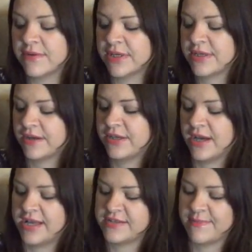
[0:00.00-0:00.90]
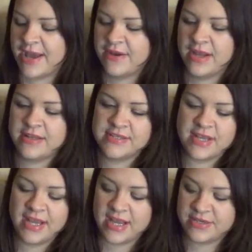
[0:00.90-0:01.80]
I want to talk to you guys about, and
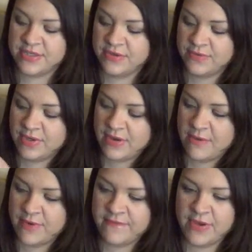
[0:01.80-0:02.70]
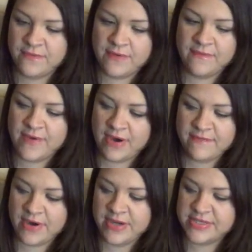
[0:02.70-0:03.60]
this I got to review for a
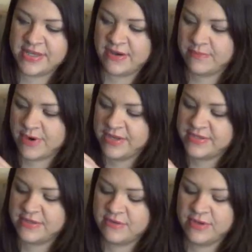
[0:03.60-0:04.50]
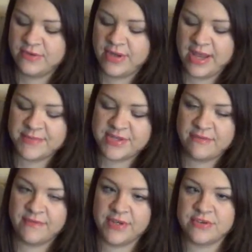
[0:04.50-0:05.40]
very discounted price through
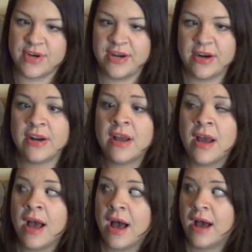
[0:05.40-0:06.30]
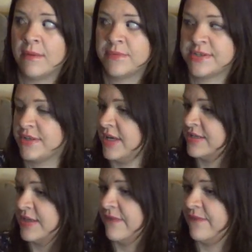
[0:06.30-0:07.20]
Amazon Review Trader. This
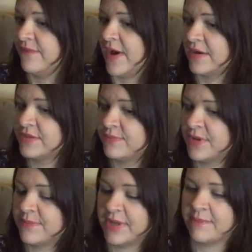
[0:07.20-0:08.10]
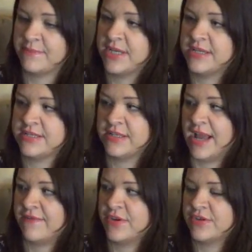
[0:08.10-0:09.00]
is the Fox Brim, and it is a
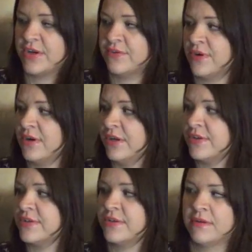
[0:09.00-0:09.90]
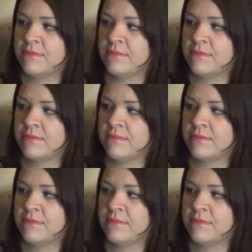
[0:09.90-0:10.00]
lavender toner. You just